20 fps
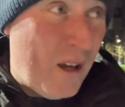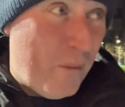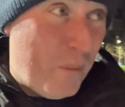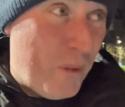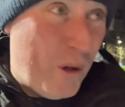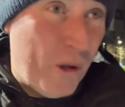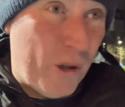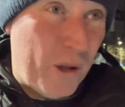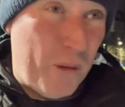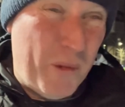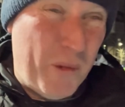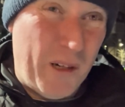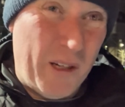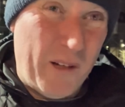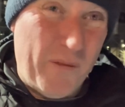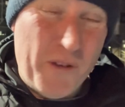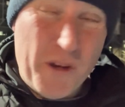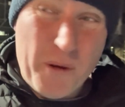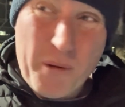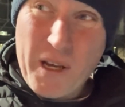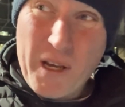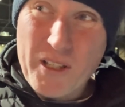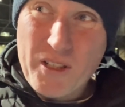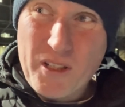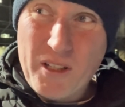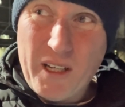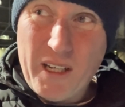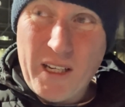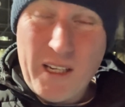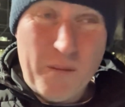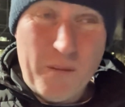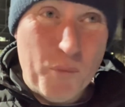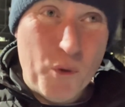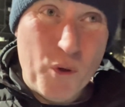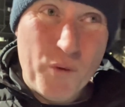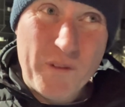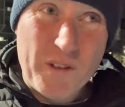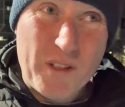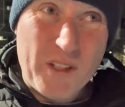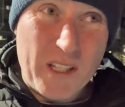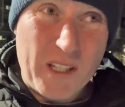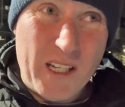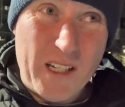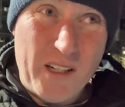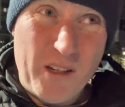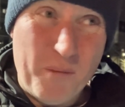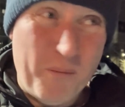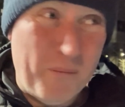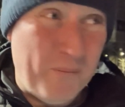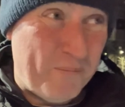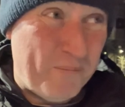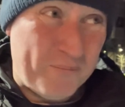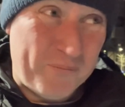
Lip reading: but ultimately Newcastle United moving stadium,